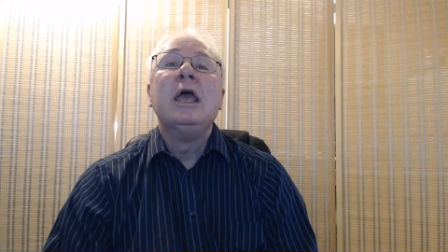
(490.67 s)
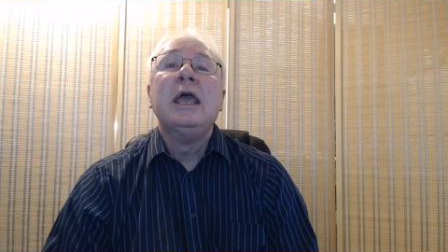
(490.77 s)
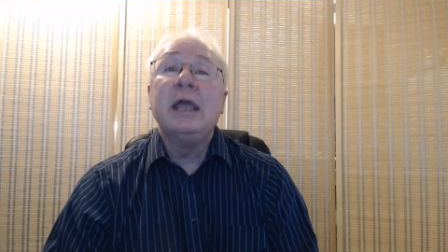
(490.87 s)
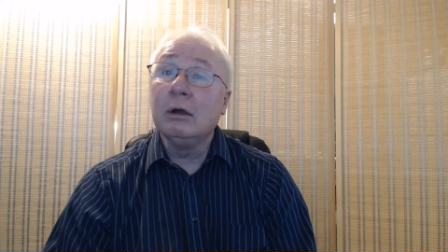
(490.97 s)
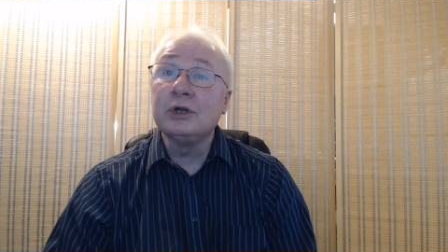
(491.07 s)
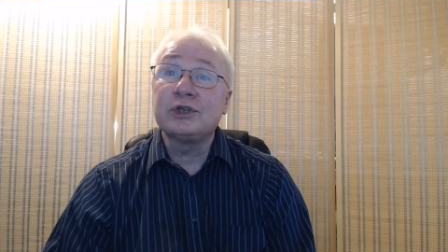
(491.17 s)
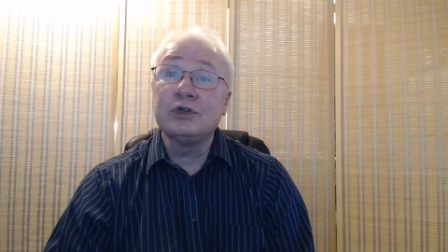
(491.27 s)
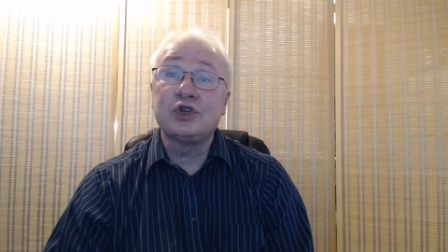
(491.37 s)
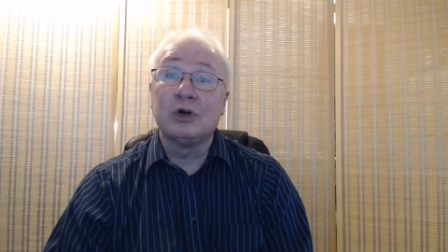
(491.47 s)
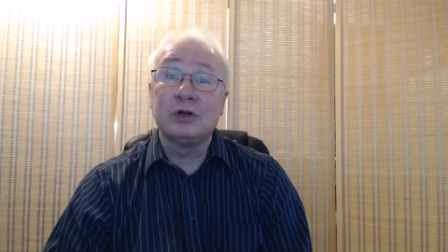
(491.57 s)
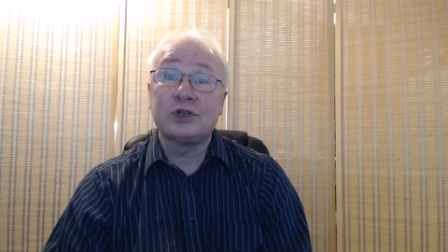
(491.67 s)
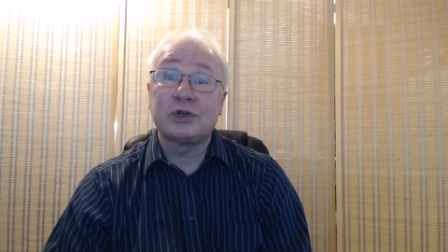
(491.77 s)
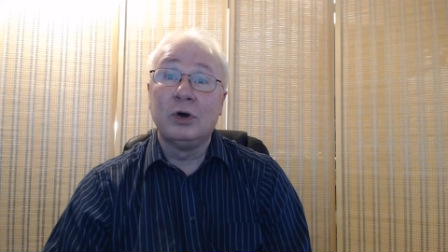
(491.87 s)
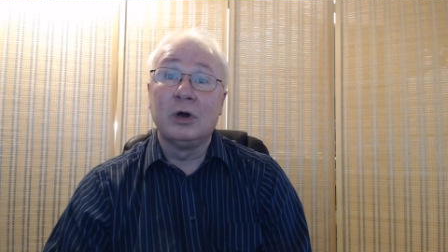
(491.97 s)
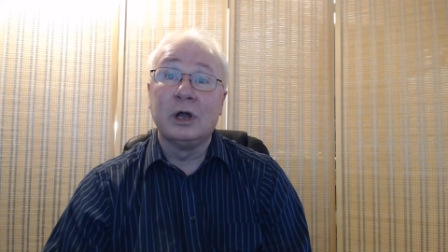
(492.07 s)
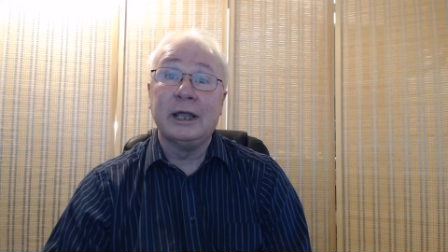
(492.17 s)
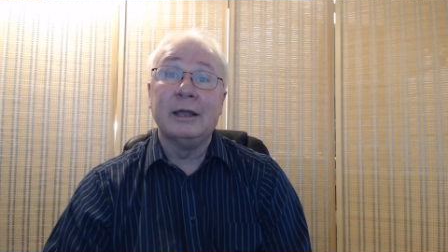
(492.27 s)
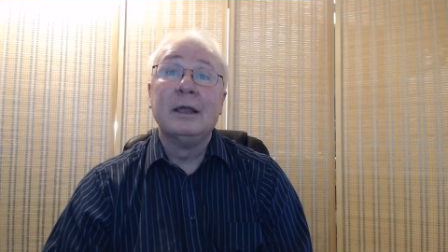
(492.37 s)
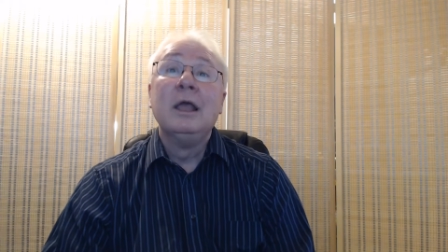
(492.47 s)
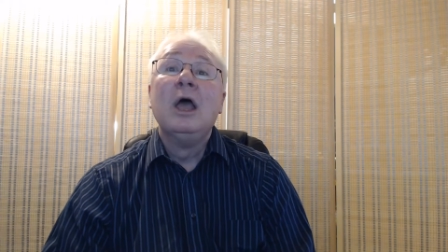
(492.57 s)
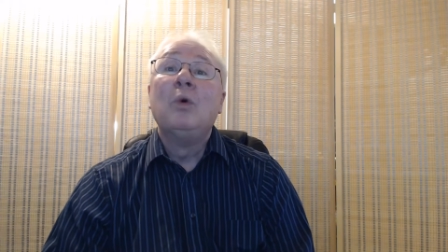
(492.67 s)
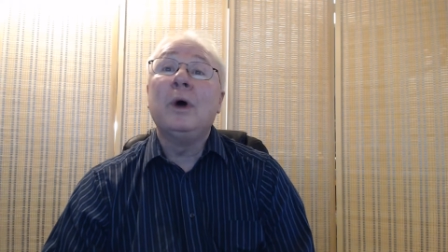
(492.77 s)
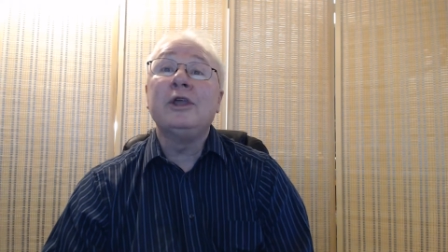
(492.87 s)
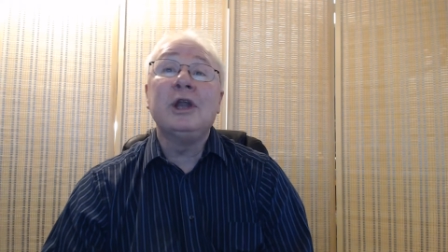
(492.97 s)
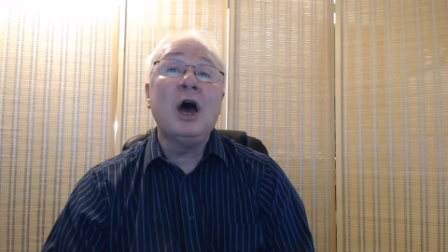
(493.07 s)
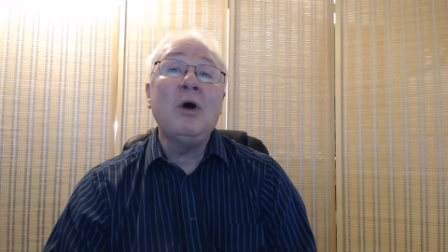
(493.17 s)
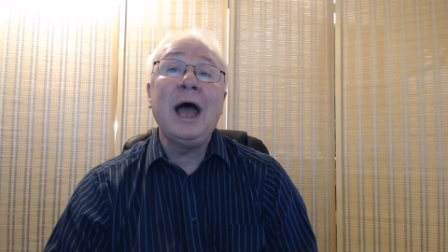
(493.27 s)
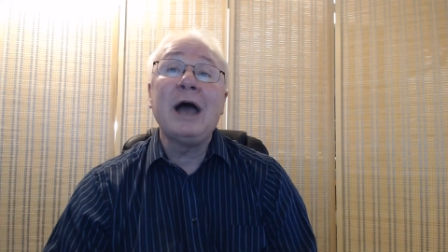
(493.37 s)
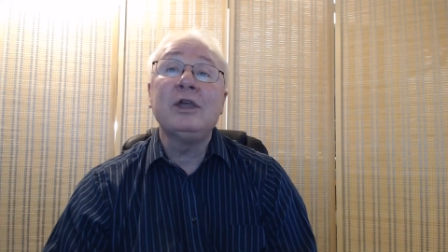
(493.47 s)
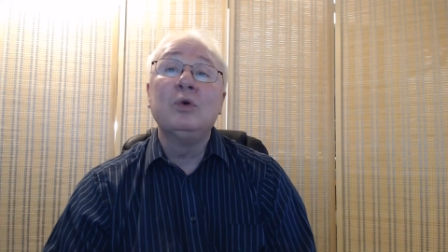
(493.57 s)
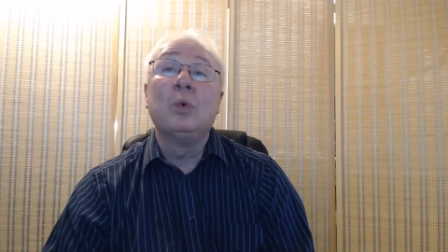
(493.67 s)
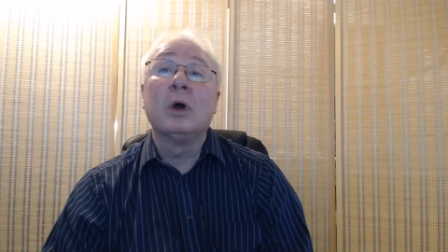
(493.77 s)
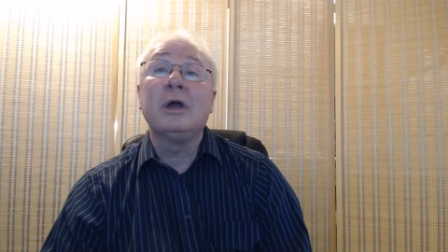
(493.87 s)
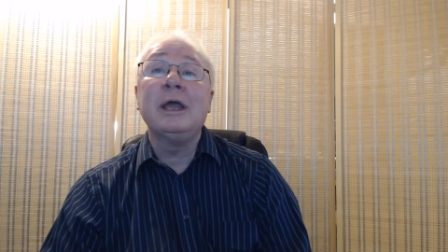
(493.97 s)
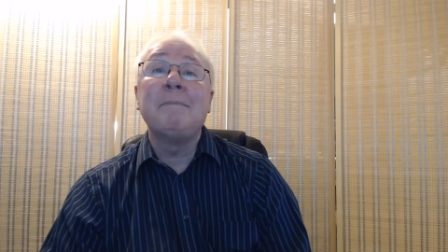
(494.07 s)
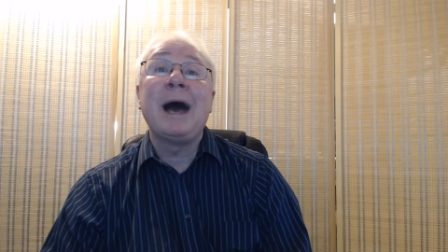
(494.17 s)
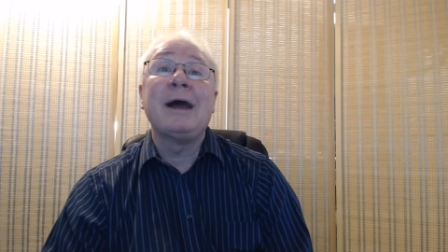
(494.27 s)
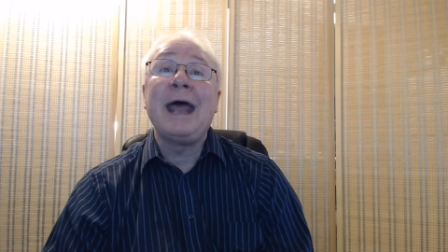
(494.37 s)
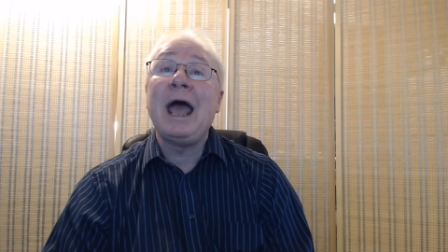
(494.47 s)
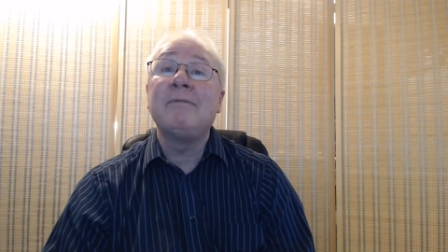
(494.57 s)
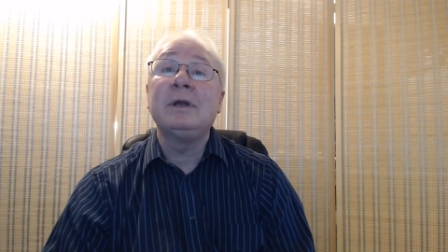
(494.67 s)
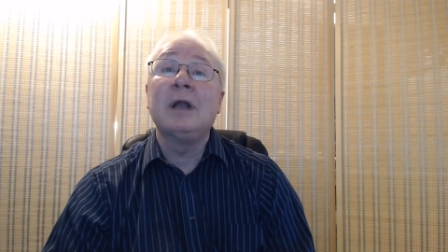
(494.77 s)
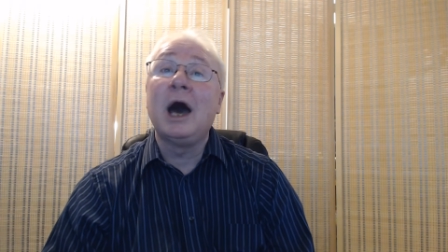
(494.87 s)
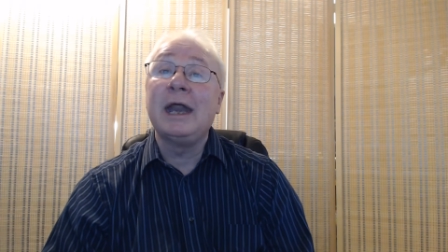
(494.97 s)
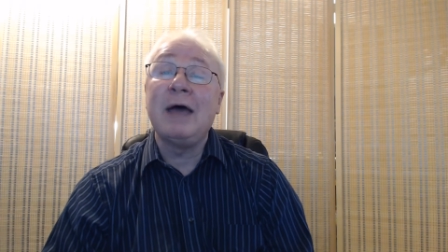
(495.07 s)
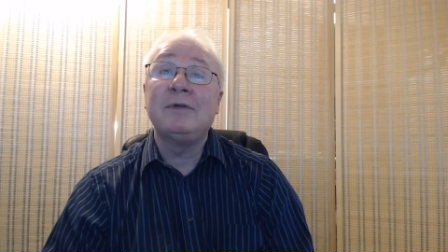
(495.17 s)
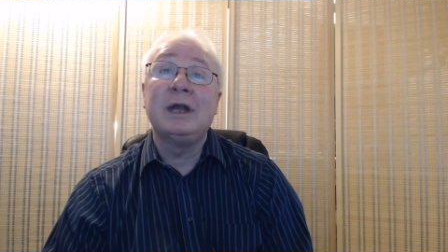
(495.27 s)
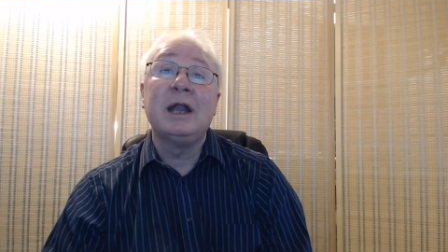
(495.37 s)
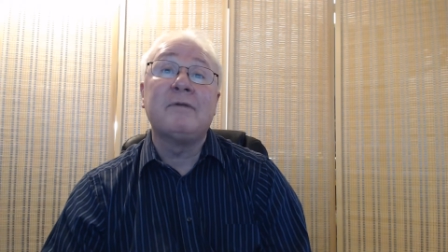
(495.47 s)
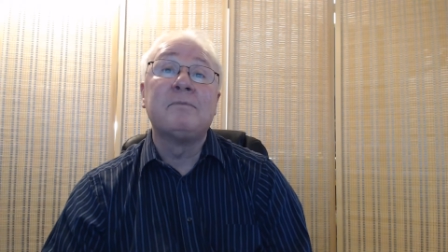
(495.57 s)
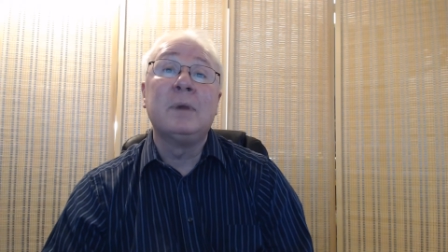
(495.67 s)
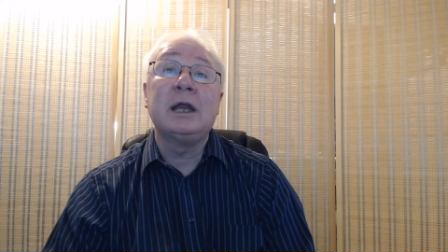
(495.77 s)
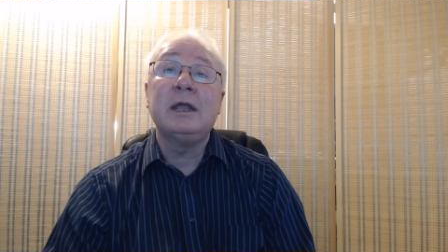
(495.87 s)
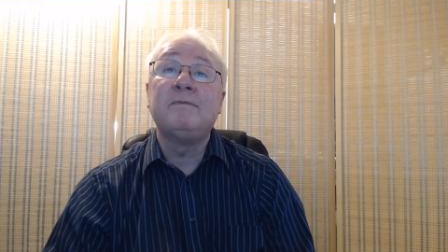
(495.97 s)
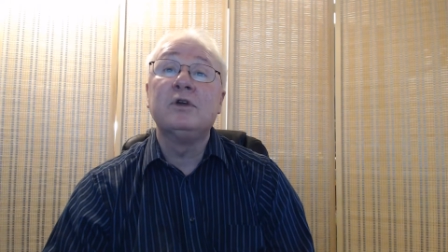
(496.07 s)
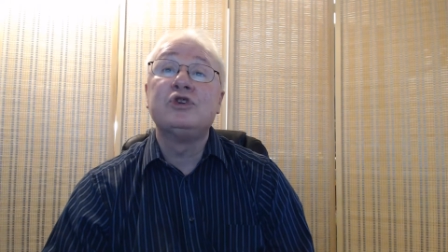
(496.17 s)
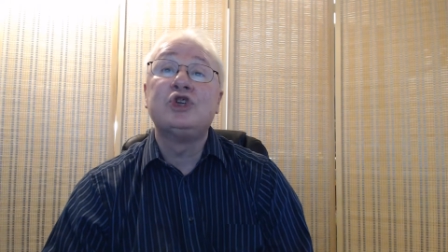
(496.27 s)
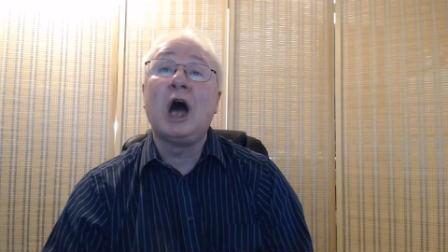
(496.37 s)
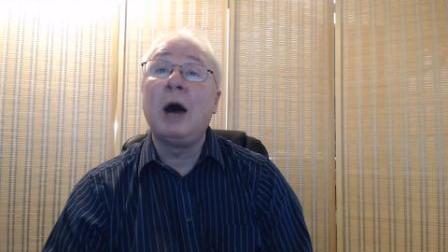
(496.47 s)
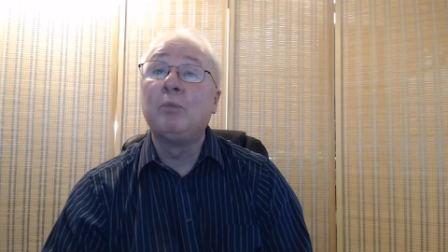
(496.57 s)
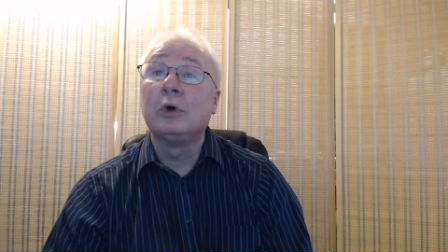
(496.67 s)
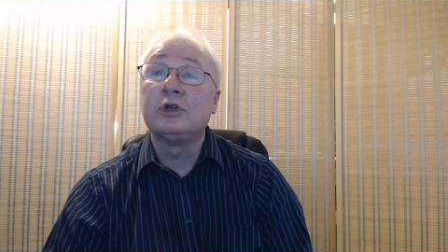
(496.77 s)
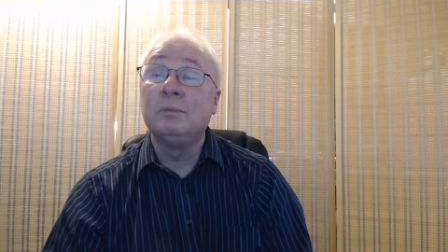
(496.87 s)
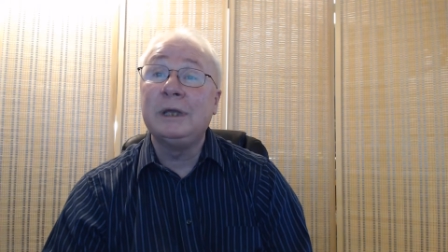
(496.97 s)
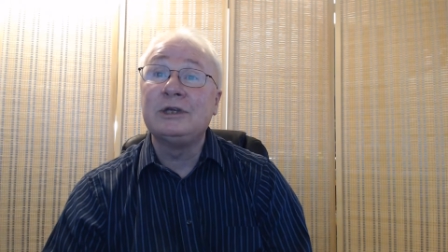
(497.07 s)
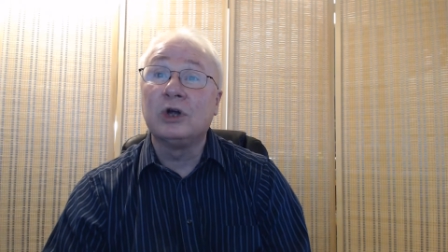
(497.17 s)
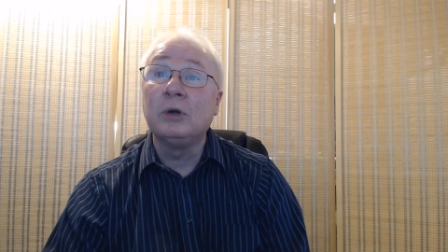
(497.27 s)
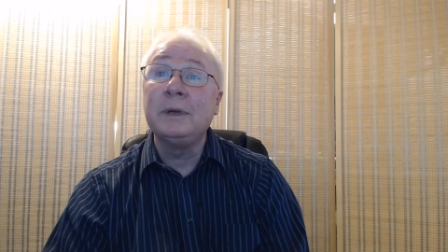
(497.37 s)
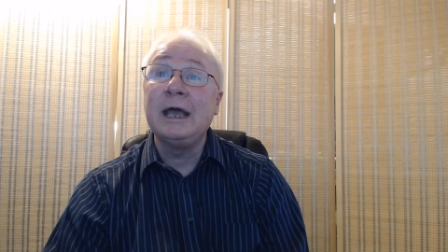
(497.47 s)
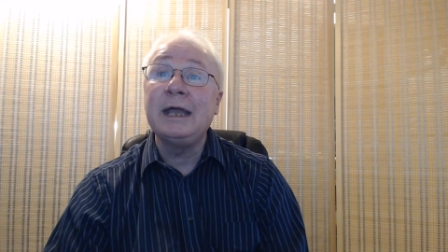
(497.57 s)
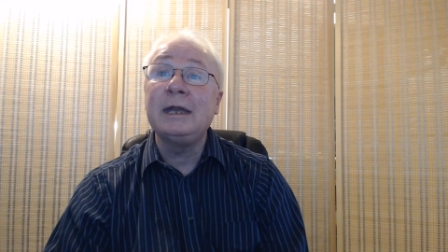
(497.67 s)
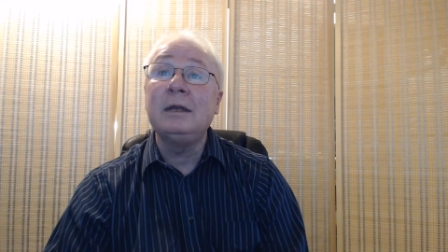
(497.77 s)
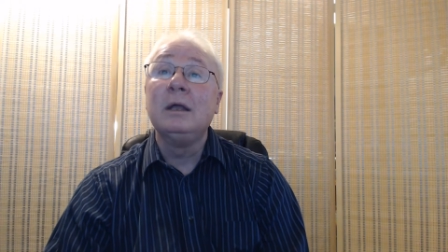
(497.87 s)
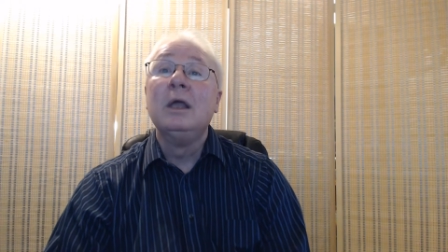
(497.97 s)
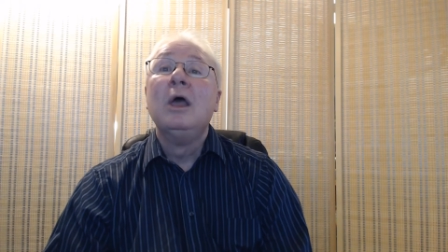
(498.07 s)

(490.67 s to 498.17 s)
Here is the short story. Well, you know how you worry about not having enough money if your job were to be terminated?